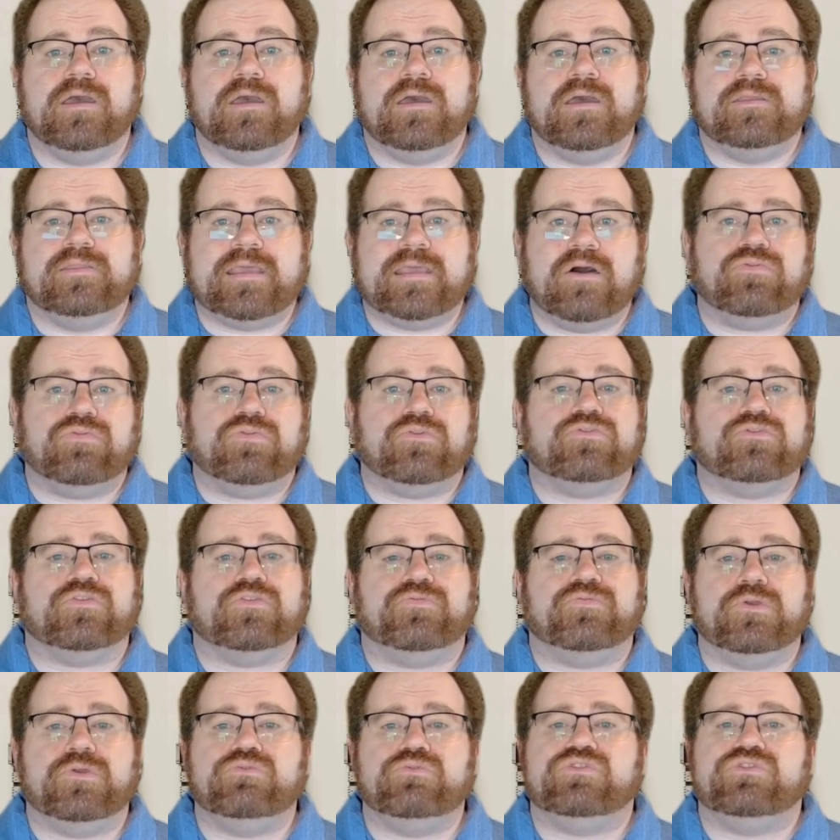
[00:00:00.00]
Now, there's a
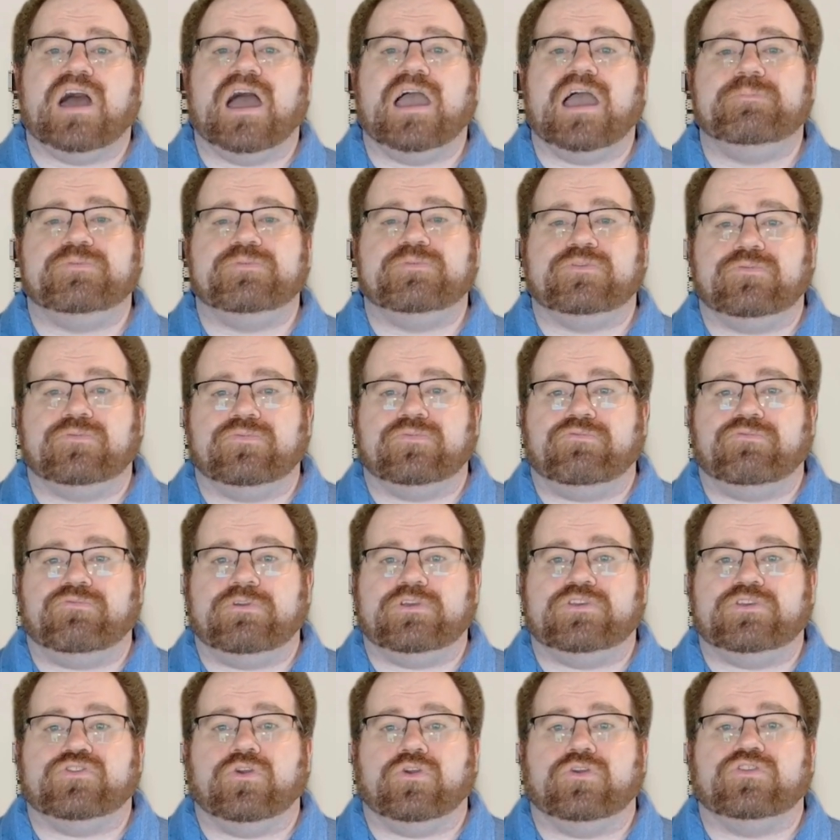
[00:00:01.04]
few types of
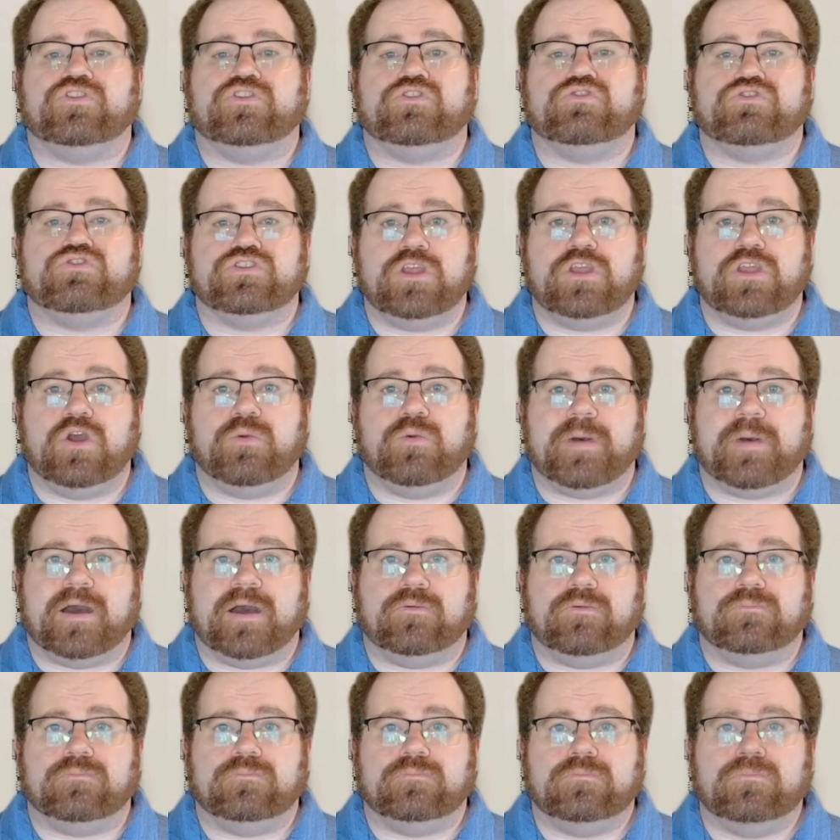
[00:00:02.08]
restarts you should know
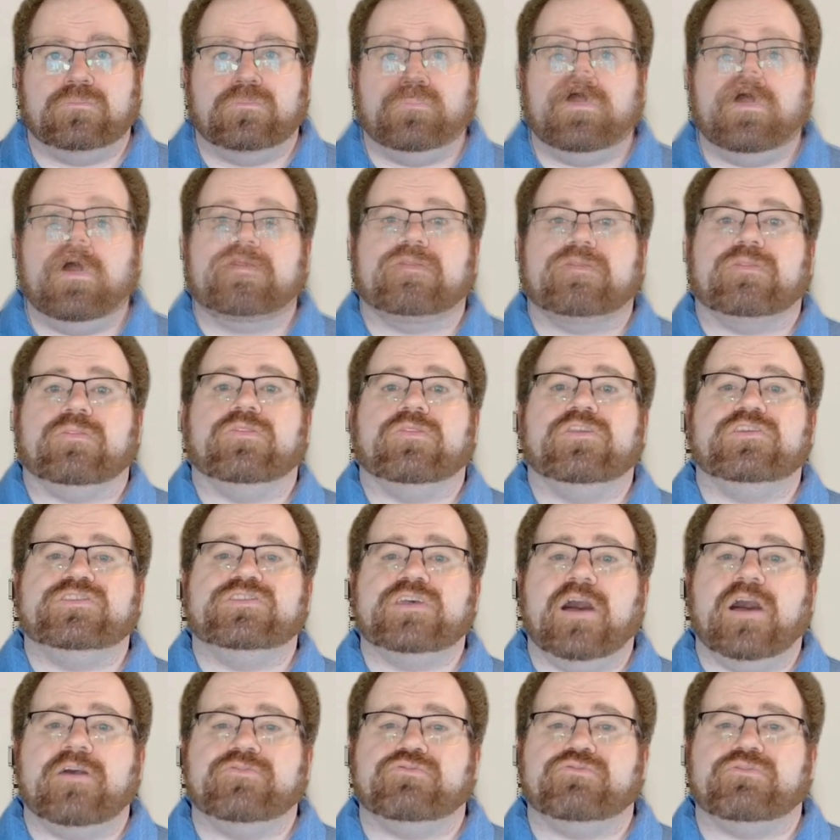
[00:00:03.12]
about. 1. The
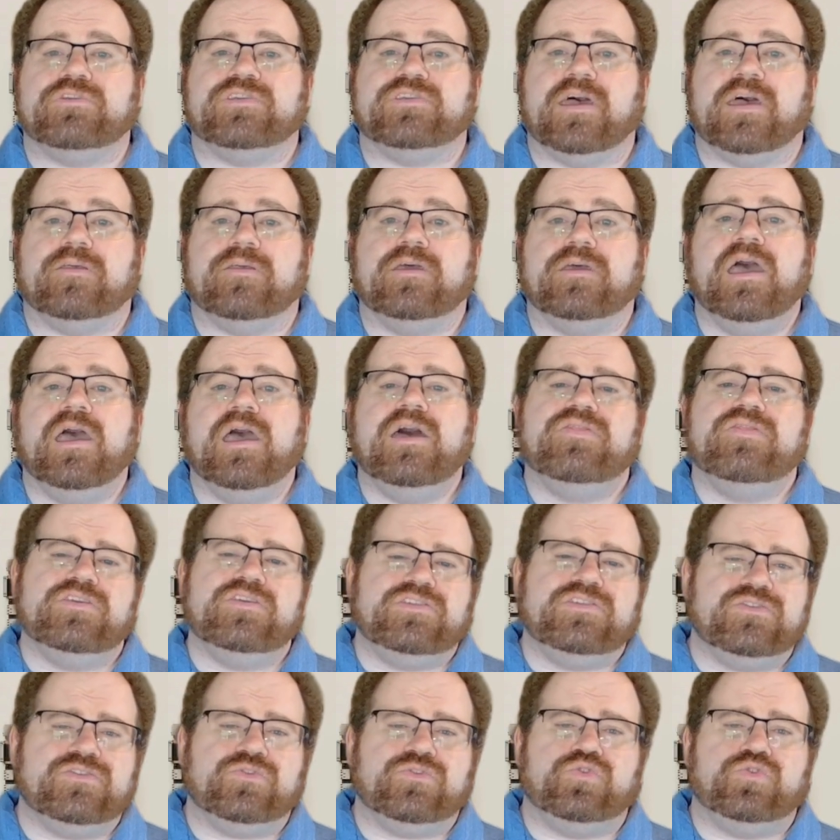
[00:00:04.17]
soft reset. This
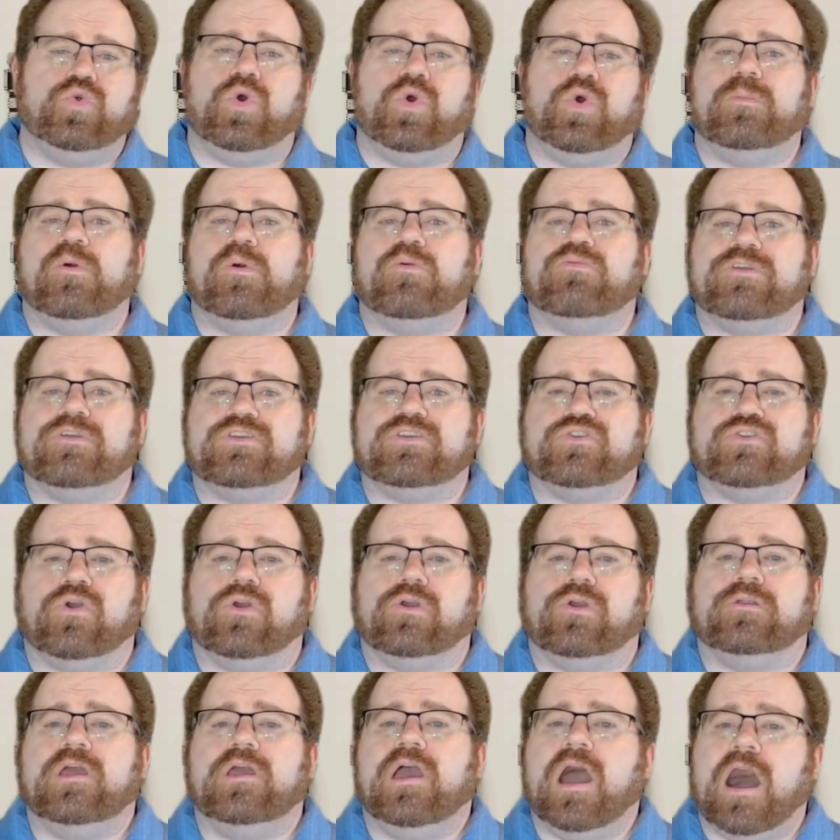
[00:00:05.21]
is a normal
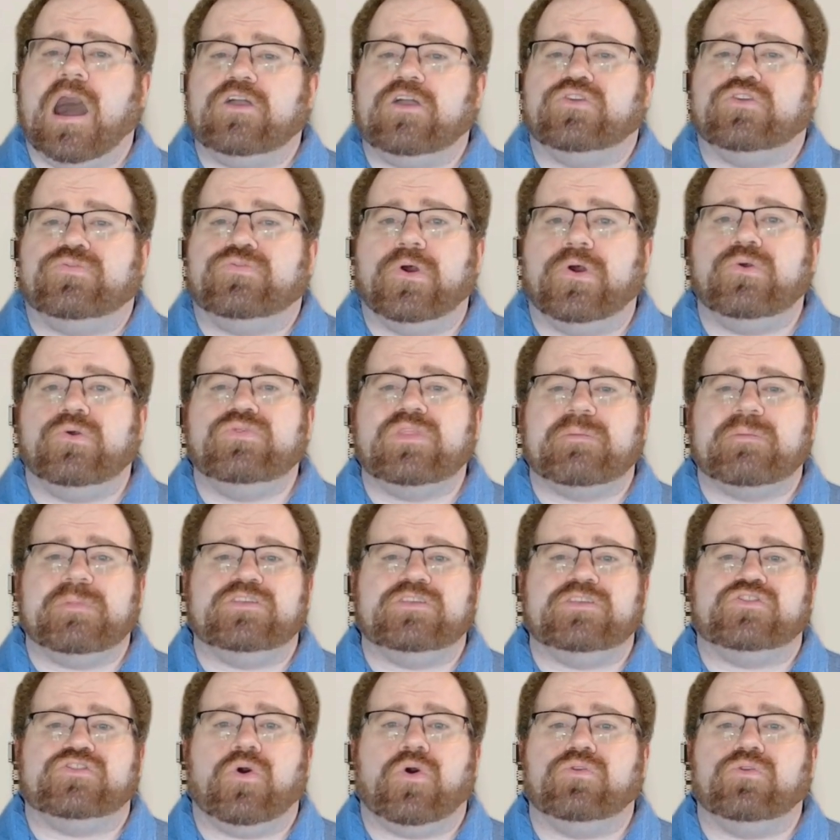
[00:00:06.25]
restart. On your phone, that
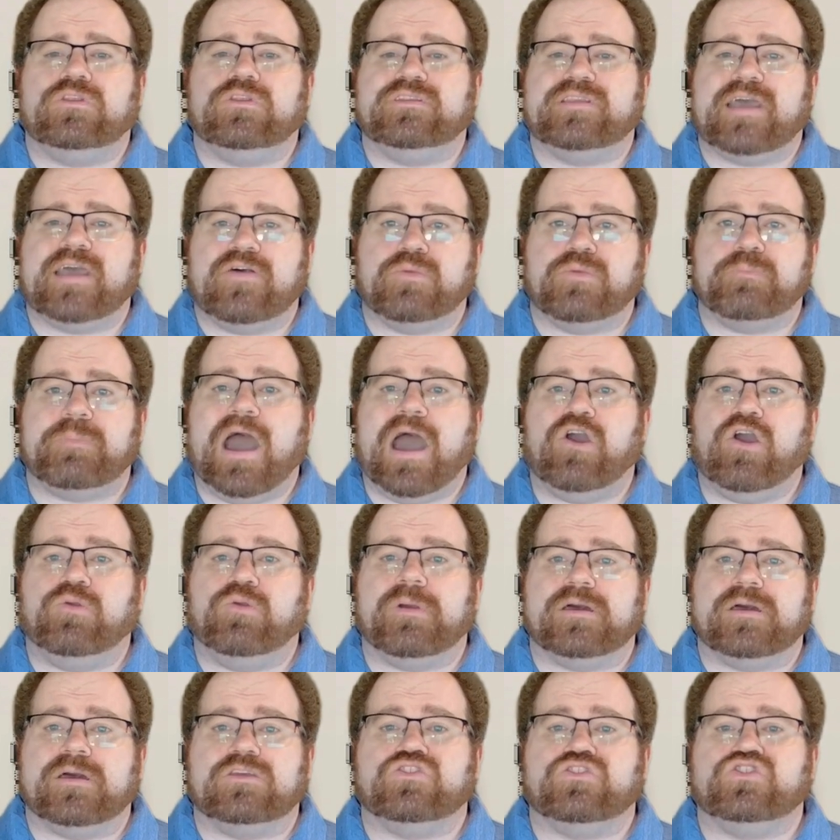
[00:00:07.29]
means holding down the power
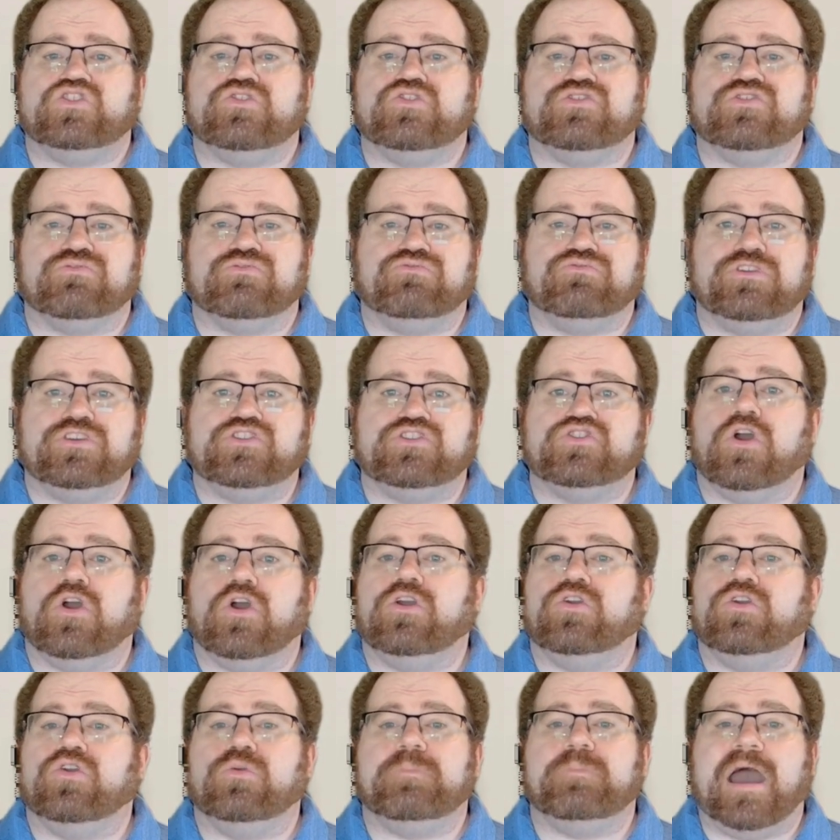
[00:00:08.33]
button and choosing
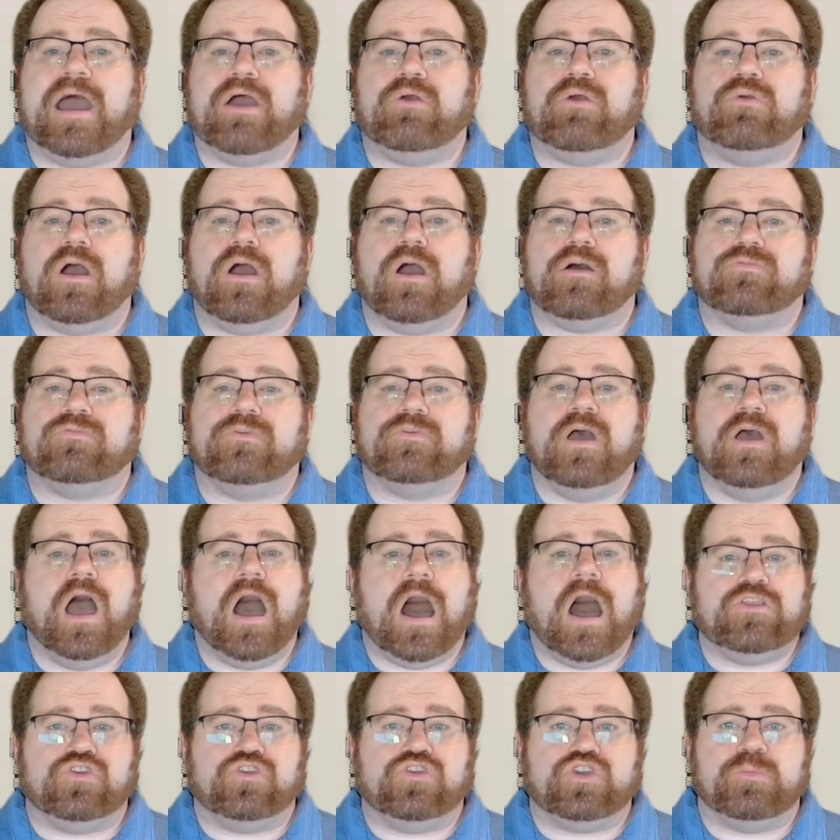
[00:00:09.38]
restart or power off.
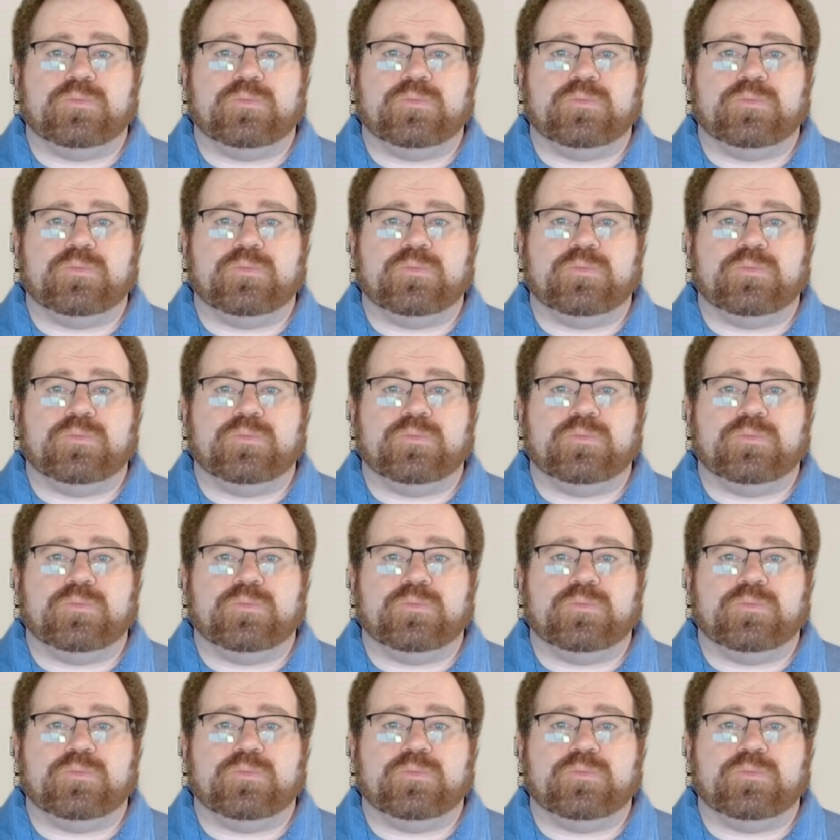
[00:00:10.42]
On a